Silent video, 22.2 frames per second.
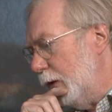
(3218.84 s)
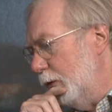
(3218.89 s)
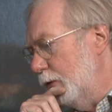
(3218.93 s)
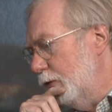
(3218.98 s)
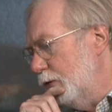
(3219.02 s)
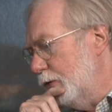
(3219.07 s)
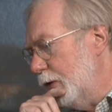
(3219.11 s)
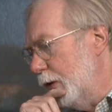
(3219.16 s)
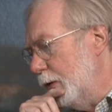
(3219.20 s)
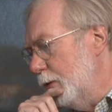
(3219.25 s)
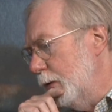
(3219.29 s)

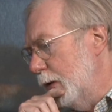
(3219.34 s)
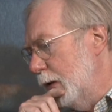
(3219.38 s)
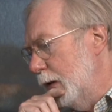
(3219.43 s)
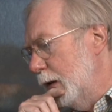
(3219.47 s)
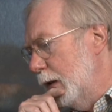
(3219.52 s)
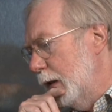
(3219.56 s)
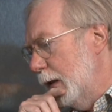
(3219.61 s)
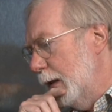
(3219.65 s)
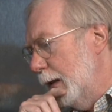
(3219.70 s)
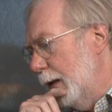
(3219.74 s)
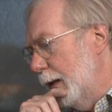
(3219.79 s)
So
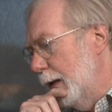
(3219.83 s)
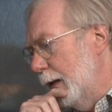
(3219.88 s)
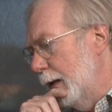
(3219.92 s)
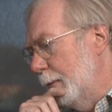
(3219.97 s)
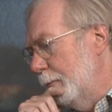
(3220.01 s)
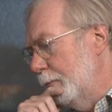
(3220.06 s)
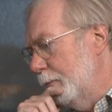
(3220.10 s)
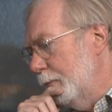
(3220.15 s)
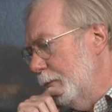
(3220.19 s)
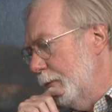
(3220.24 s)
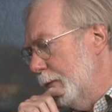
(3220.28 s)

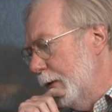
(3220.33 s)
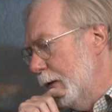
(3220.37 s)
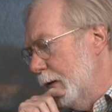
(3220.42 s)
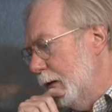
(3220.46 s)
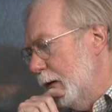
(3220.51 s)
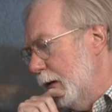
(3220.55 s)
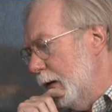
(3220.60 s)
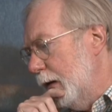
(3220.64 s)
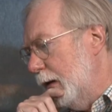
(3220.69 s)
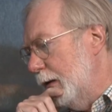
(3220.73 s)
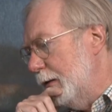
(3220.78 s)

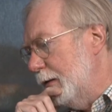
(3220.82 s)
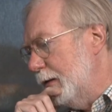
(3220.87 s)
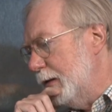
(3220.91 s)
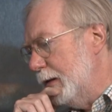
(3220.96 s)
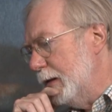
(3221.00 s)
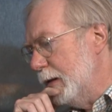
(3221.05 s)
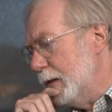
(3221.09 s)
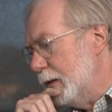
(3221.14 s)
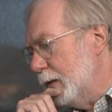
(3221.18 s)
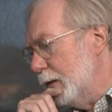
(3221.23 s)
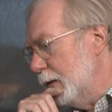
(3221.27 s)
I
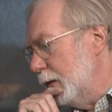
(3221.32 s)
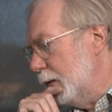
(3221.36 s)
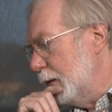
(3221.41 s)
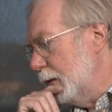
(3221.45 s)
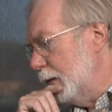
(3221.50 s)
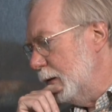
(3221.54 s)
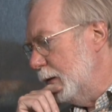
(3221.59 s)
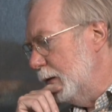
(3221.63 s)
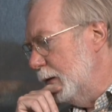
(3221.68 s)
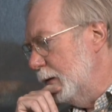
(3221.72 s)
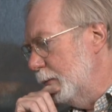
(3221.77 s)
think
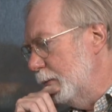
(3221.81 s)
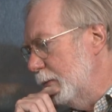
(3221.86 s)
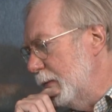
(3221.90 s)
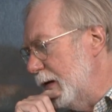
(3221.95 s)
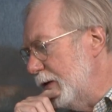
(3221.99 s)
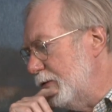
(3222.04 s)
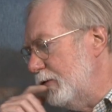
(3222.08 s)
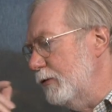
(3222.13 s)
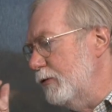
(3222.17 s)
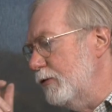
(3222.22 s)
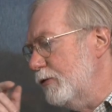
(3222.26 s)
the
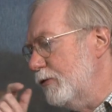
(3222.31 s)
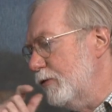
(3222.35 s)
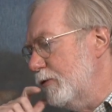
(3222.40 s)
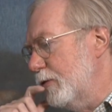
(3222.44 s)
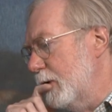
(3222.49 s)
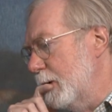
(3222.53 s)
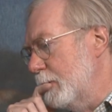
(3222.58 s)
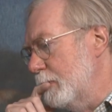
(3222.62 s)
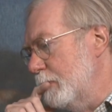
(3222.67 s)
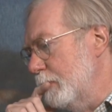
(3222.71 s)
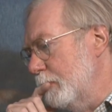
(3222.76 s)
message
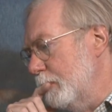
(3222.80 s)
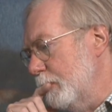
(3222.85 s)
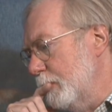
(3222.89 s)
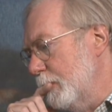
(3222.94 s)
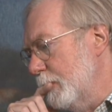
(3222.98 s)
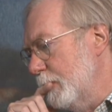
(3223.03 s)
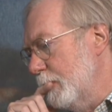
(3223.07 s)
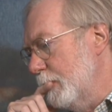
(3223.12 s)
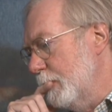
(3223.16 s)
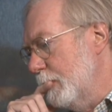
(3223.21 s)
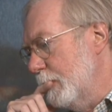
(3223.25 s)
from
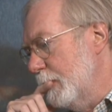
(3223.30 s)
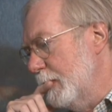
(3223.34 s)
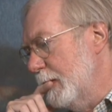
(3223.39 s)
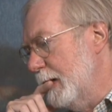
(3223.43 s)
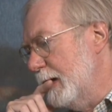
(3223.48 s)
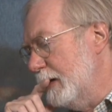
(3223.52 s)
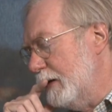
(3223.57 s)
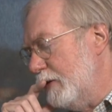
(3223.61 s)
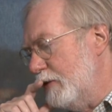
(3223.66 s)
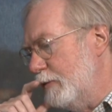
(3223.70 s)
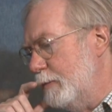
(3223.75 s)

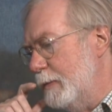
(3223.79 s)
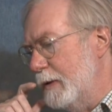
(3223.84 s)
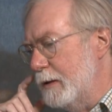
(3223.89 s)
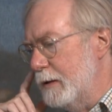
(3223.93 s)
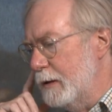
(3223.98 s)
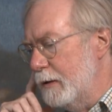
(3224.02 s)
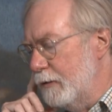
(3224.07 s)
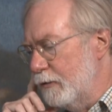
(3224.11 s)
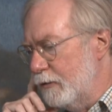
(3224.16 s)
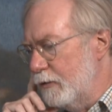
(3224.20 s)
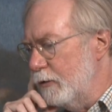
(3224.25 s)
that
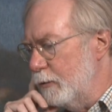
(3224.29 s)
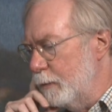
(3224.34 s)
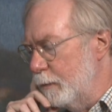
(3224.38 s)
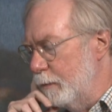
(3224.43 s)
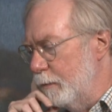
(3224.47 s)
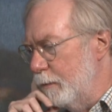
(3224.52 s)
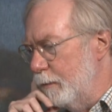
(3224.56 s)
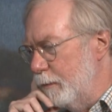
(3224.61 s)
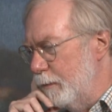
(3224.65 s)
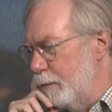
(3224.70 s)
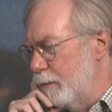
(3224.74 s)
experience is
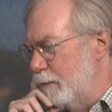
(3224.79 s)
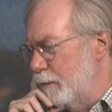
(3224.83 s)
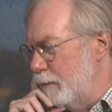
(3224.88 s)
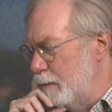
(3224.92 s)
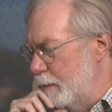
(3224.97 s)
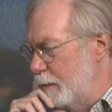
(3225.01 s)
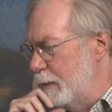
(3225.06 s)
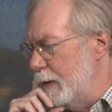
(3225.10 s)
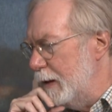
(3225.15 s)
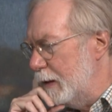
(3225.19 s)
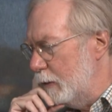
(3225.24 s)

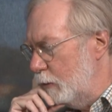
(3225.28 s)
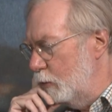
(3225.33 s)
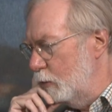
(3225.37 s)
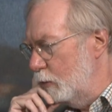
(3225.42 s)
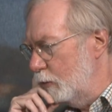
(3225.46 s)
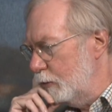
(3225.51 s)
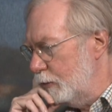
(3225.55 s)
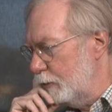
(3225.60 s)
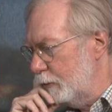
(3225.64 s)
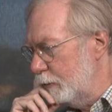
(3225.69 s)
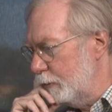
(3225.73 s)
be
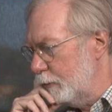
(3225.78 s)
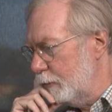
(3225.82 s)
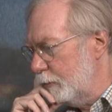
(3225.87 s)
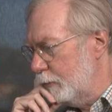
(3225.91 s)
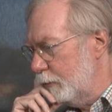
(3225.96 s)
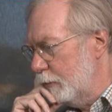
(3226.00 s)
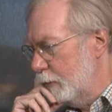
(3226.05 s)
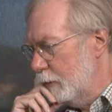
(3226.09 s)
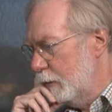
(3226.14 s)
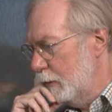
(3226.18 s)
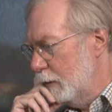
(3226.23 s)

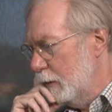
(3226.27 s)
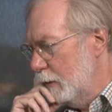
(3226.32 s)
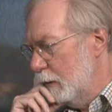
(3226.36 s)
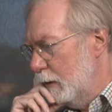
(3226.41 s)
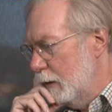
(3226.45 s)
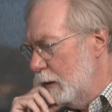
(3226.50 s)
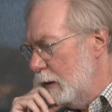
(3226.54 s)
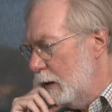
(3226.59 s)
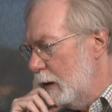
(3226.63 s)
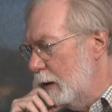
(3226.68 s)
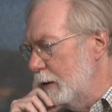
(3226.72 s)
cautious.
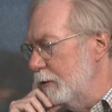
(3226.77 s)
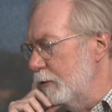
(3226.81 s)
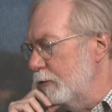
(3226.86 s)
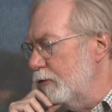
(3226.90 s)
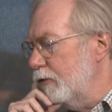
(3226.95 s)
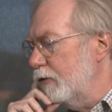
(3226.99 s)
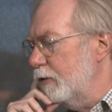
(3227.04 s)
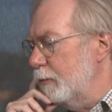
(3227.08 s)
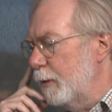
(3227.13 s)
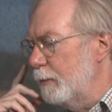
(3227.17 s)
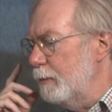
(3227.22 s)
I
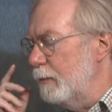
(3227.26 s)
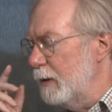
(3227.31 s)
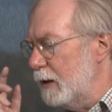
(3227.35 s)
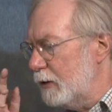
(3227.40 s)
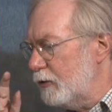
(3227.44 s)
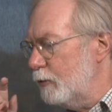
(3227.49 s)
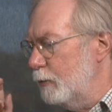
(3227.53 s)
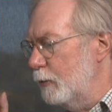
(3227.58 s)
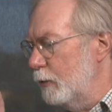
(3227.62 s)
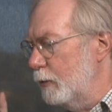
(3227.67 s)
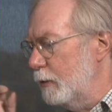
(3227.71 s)
used to be
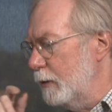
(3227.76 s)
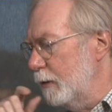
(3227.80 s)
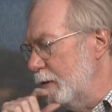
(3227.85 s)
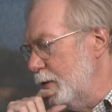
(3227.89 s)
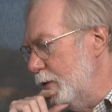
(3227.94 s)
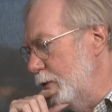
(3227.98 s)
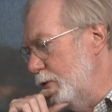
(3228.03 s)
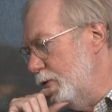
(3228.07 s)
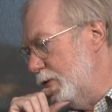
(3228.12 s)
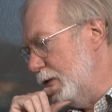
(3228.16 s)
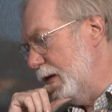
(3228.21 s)
much more
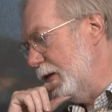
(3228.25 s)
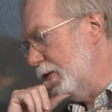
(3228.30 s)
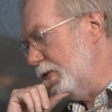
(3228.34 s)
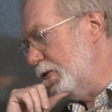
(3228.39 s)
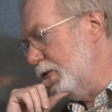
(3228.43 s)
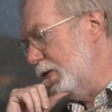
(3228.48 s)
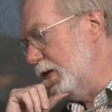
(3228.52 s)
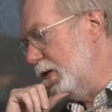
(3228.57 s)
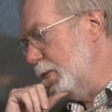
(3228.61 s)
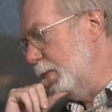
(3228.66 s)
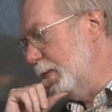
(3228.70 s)

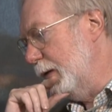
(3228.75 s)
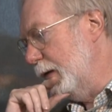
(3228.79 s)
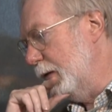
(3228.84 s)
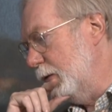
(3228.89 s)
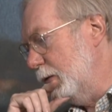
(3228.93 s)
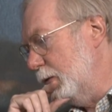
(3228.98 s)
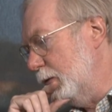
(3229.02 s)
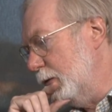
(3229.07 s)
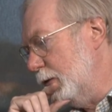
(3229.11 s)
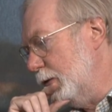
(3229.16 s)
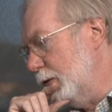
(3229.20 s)
enthusiastic
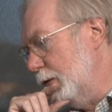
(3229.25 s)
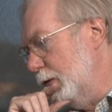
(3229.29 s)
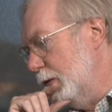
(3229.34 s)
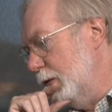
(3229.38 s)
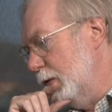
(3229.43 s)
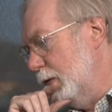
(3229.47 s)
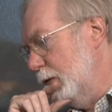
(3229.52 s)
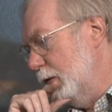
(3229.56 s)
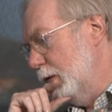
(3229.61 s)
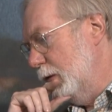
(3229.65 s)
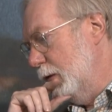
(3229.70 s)
about
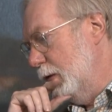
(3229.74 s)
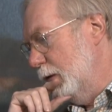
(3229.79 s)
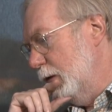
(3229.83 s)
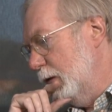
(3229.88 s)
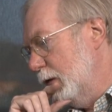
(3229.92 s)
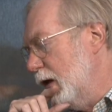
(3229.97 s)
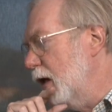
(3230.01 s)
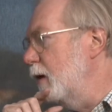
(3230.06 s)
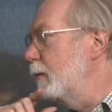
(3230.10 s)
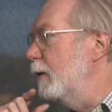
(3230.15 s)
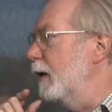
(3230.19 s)

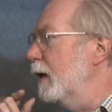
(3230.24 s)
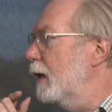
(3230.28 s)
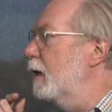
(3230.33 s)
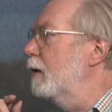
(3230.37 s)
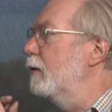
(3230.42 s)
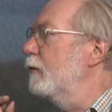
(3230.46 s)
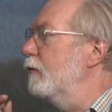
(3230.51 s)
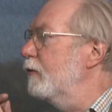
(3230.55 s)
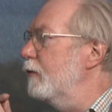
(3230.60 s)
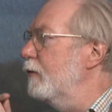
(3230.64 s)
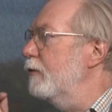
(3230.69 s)
common
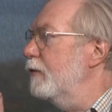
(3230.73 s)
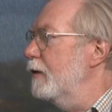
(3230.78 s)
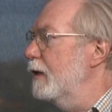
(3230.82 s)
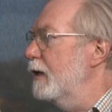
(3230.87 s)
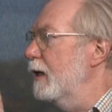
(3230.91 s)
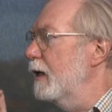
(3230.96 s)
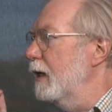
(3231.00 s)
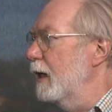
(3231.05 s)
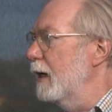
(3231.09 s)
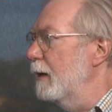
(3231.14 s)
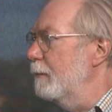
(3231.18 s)
currencies than
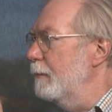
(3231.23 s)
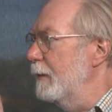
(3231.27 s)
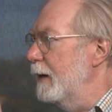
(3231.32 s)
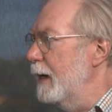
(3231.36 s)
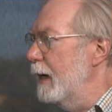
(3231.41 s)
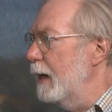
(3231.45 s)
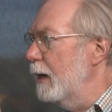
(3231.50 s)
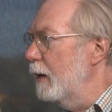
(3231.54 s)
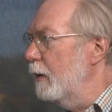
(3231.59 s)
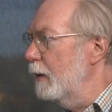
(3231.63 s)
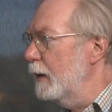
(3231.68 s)
I am
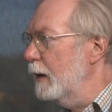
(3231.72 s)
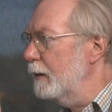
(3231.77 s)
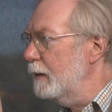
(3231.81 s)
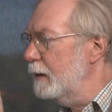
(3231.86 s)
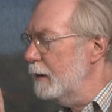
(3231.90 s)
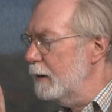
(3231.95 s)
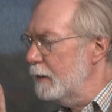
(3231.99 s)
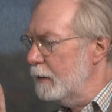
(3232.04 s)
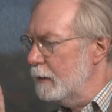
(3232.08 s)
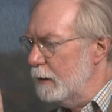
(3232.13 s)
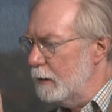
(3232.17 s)
now, and I
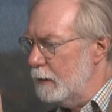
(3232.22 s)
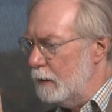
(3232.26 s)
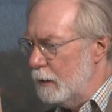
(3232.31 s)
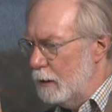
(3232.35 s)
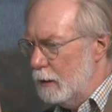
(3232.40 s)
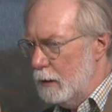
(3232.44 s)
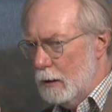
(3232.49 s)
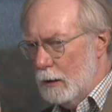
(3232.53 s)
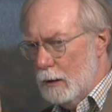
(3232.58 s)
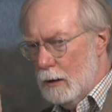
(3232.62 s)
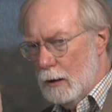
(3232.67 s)
think the
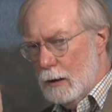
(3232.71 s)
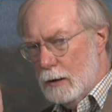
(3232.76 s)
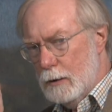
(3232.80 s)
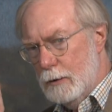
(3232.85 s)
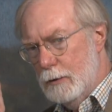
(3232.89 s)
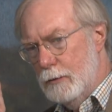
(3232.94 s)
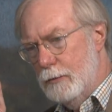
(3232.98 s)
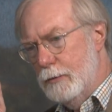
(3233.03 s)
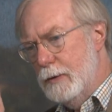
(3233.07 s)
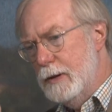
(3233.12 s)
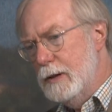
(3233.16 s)

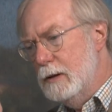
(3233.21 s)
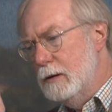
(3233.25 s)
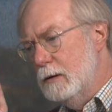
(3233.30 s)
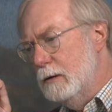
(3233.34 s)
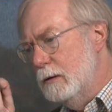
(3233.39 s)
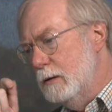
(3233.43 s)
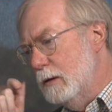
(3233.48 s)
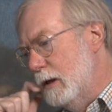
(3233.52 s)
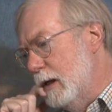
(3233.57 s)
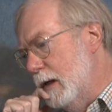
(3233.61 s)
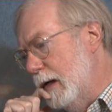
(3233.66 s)

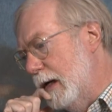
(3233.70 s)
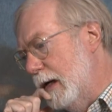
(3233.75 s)
real